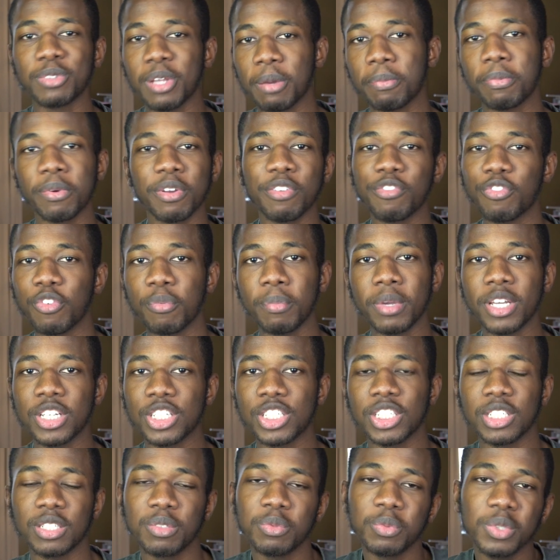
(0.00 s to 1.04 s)
type of
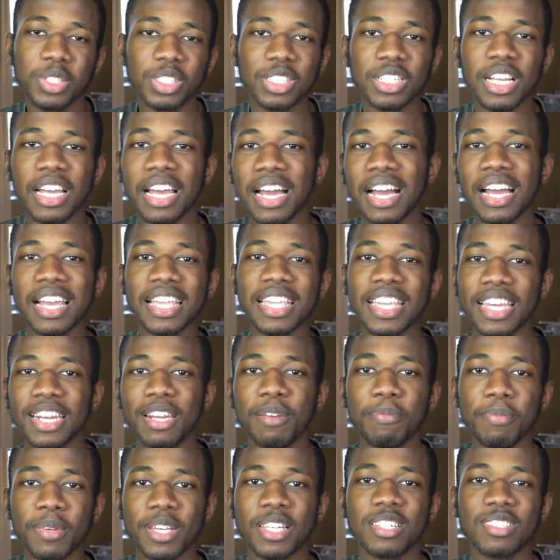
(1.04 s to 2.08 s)
information, which I get
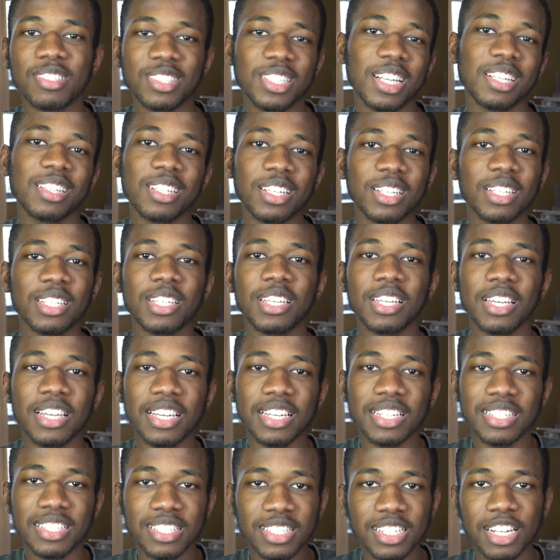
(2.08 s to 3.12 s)
it because technically
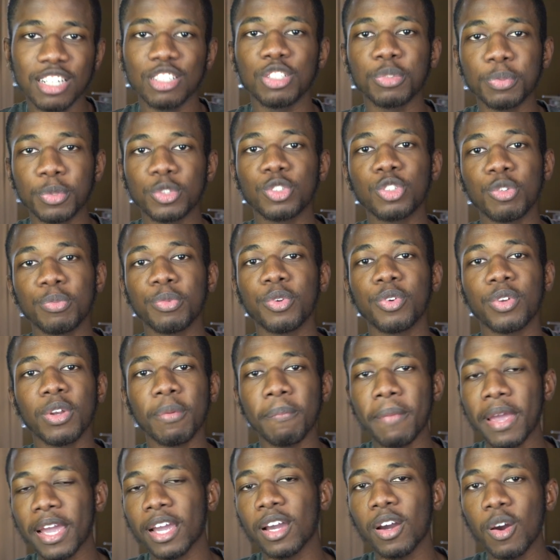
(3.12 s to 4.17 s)
it's not supposed to be on a
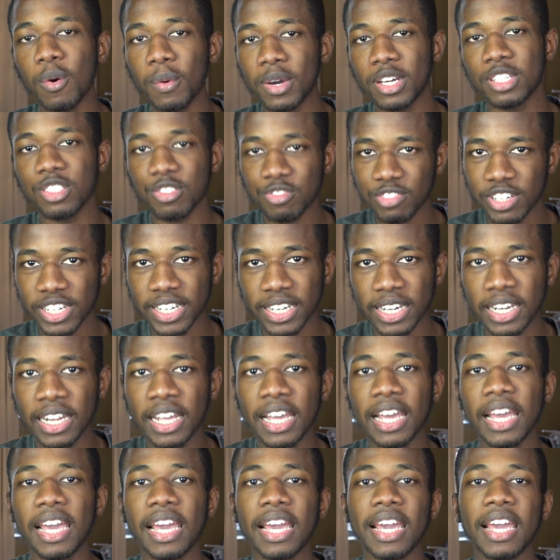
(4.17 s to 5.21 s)
Mac OS, right?
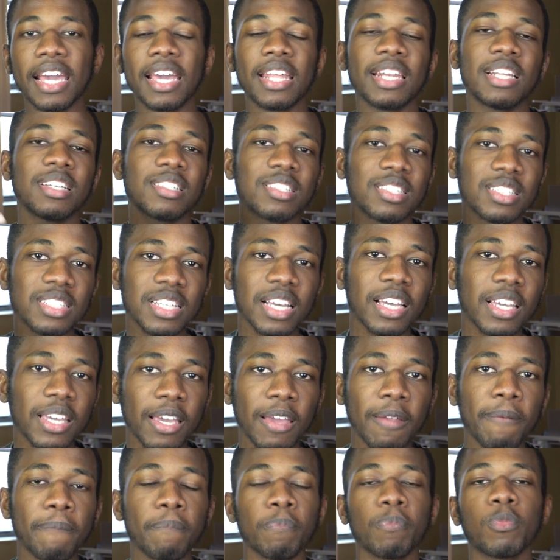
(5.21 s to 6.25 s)
And
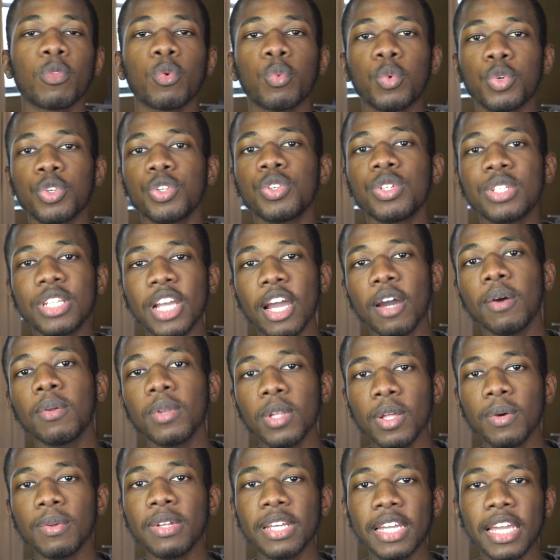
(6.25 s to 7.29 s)
second, when you're
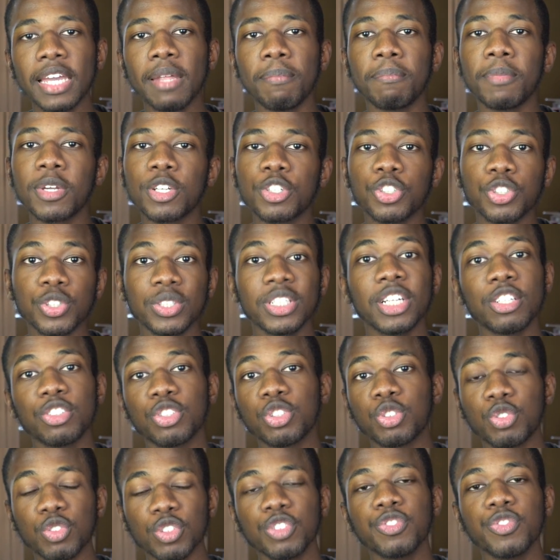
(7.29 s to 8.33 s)
downloading it, make sure that
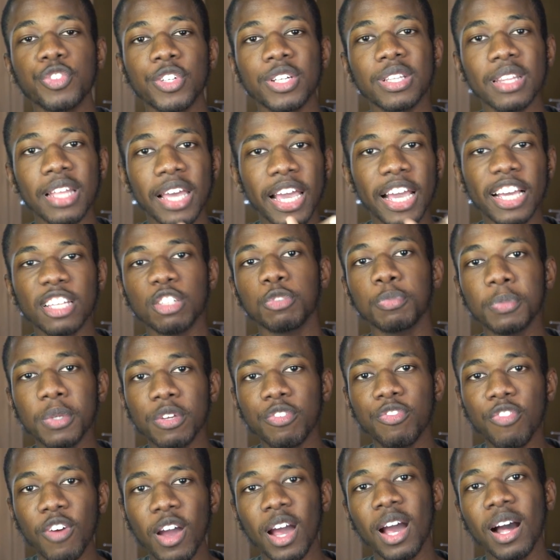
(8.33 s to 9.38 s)
you're transferring the SP
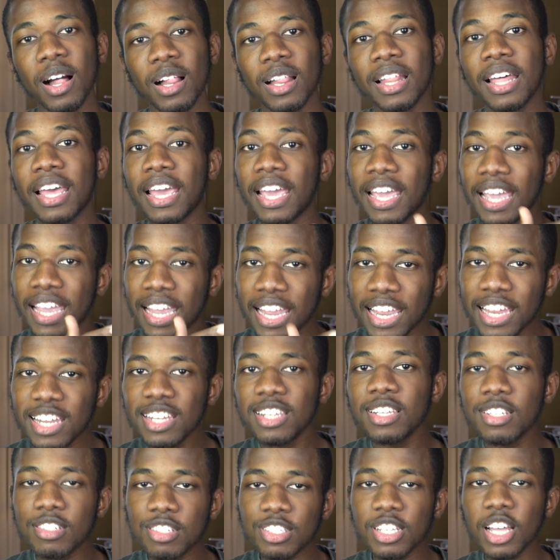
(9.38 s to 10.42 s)
file in
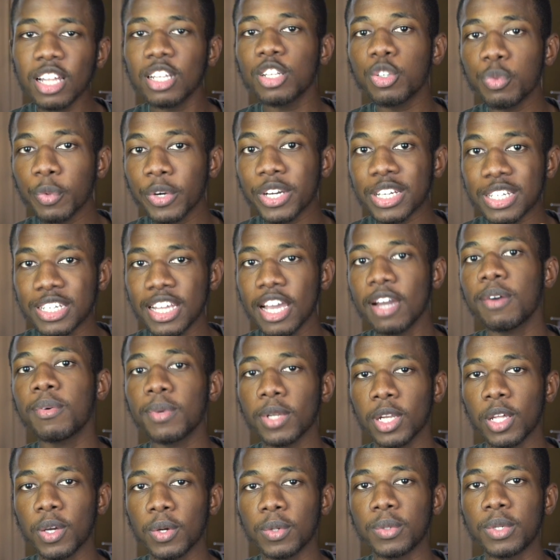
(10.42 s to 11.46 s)
the SolidWorks
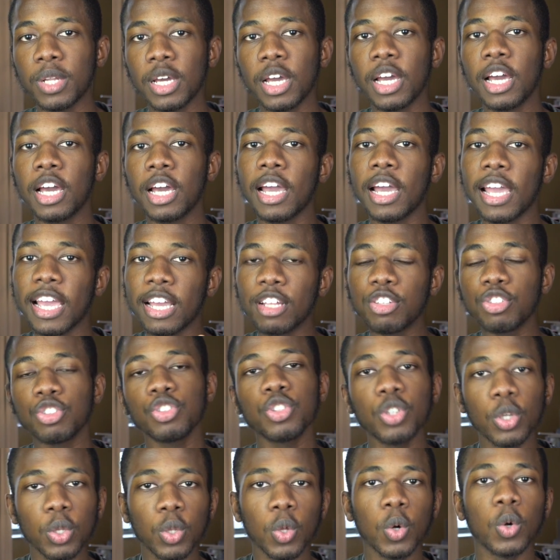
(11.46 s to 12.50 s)
download into
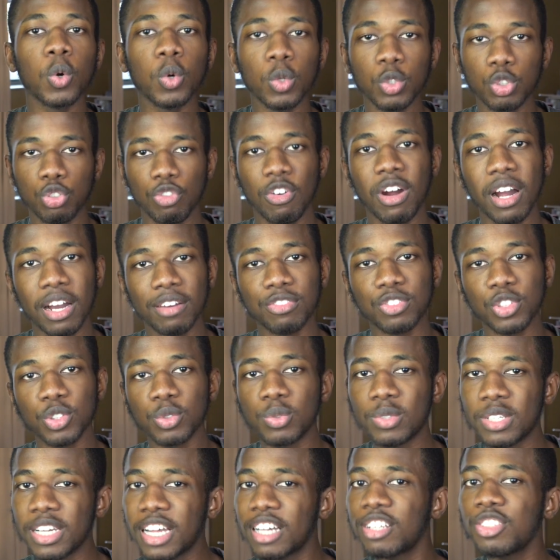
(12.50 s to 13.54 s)
your local drive. So
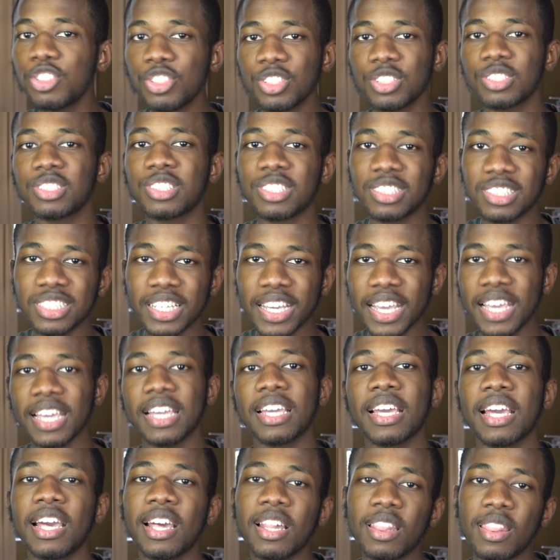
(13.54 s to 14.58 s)
do not just
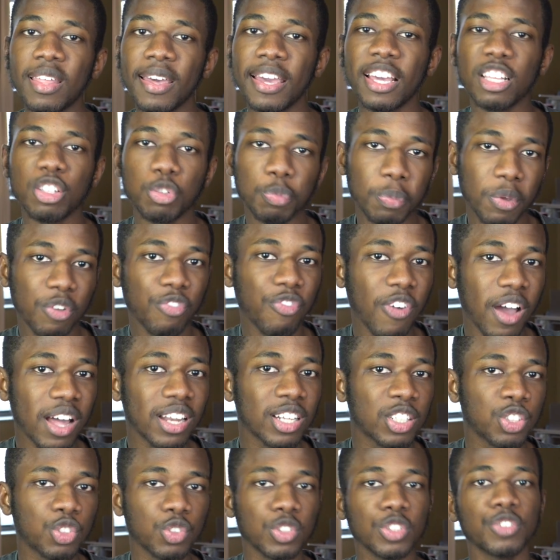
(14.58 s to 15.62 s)
take the SP file
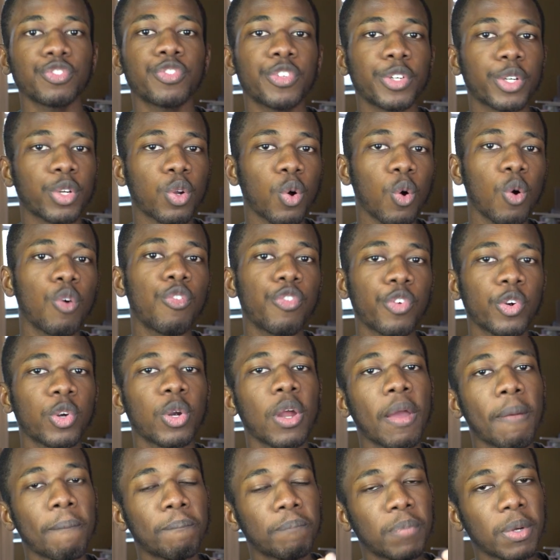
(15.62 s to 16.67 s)
and transfer it over,
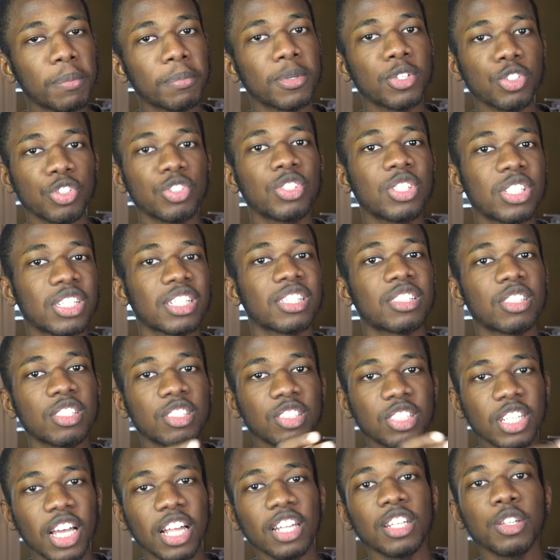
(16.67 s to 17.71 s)
but make sure to take the
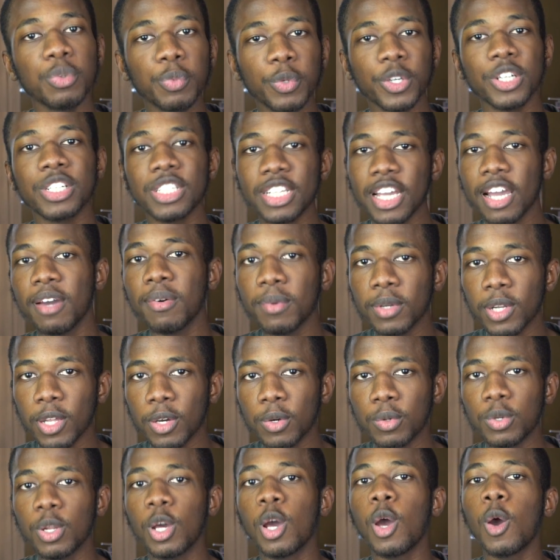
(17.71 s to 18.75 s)
SolidWorks
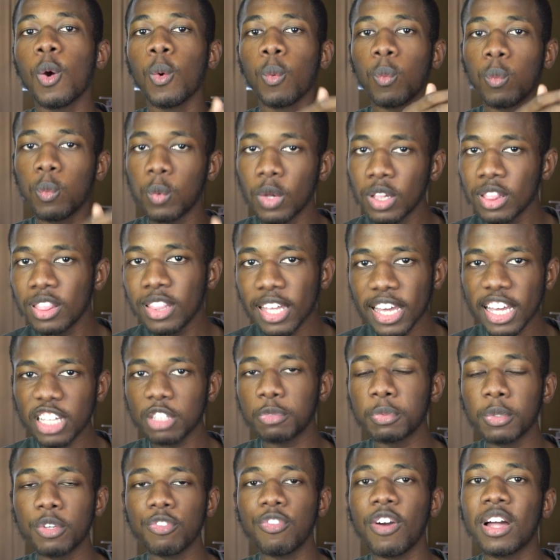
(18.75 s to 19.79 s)
download with the
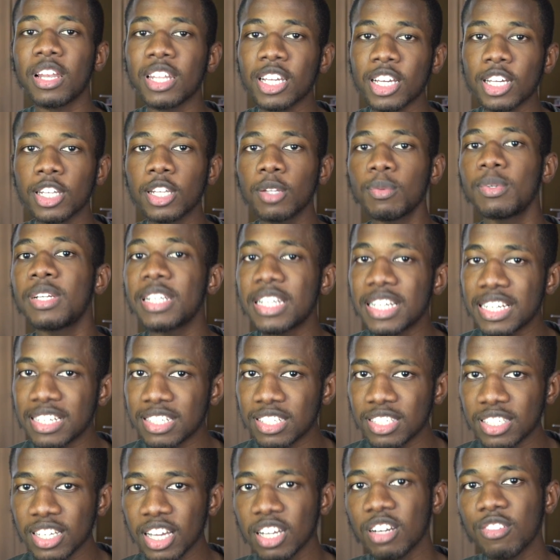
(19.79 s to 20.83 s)
SP file included
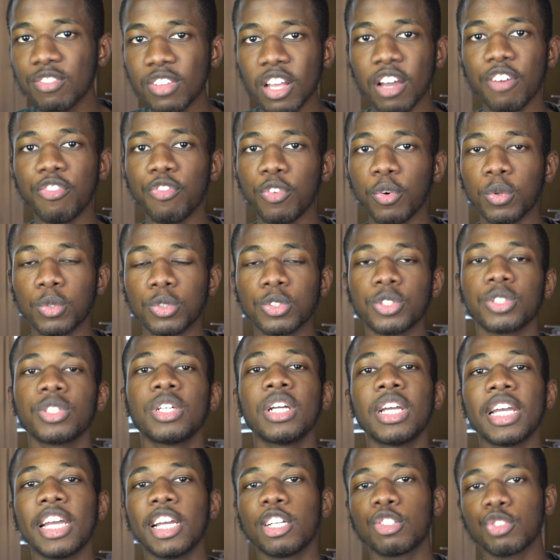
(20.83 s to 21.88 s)
inside of that folder
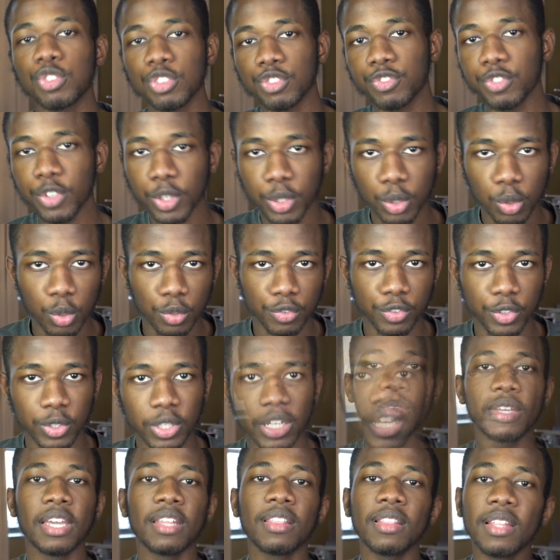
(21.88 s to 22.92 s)
and transfer it over.
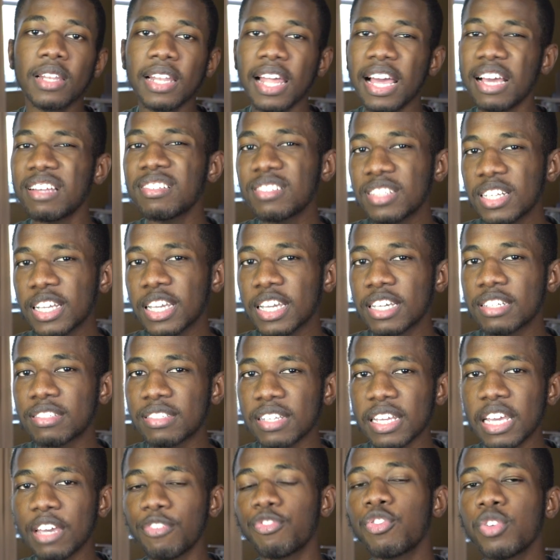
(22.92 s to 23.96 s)
And the last thing is,
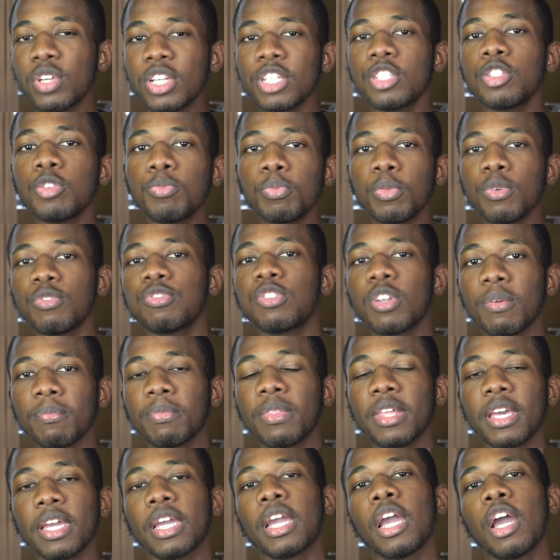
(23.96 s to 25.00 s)
if you need to move
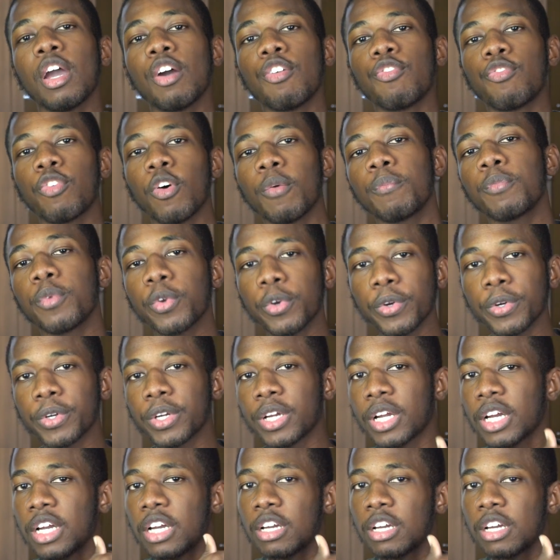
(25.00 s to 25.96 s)
something from your